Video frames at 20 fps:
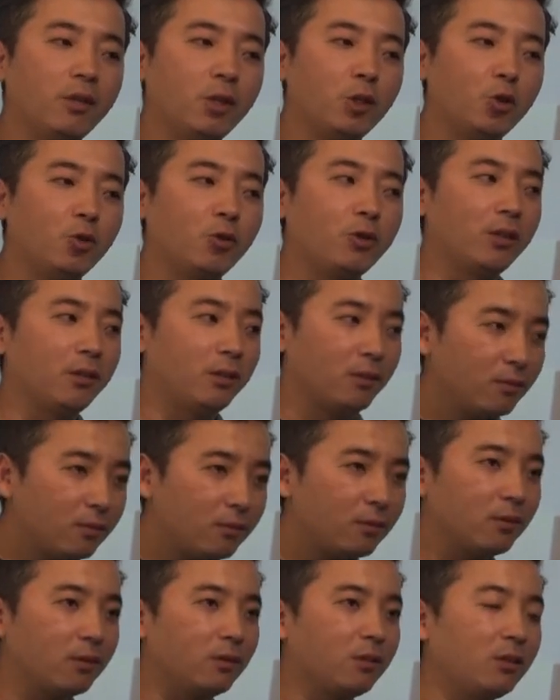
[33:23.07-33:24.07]
ensure that
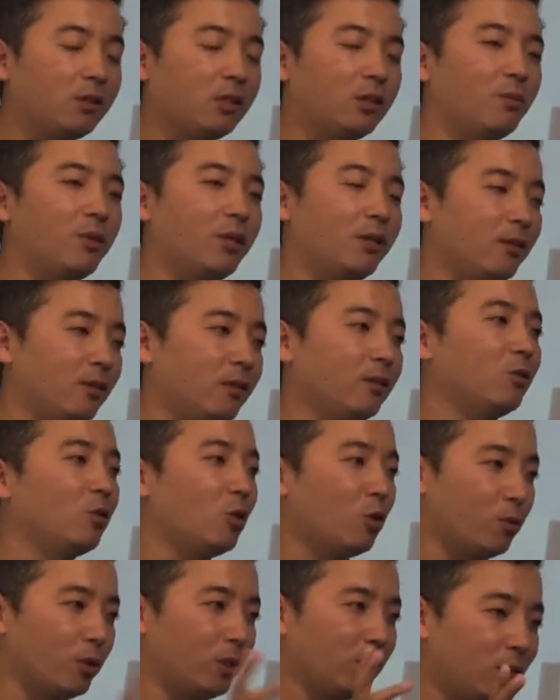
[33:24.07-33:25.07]
Tibet is
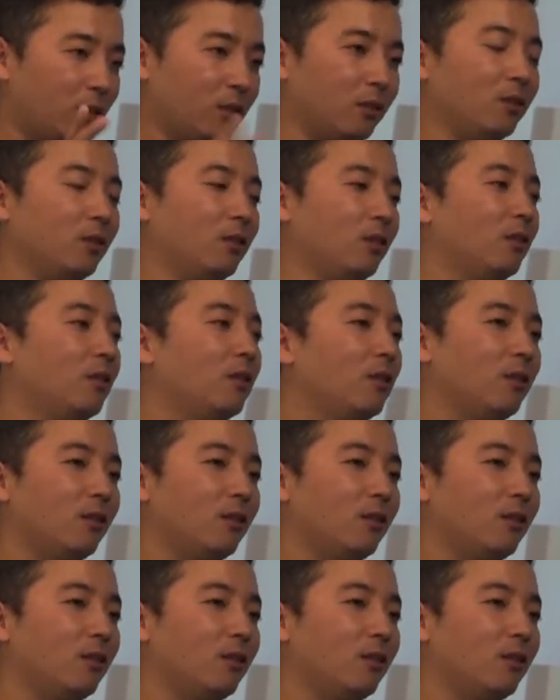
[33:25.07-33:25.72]
always in the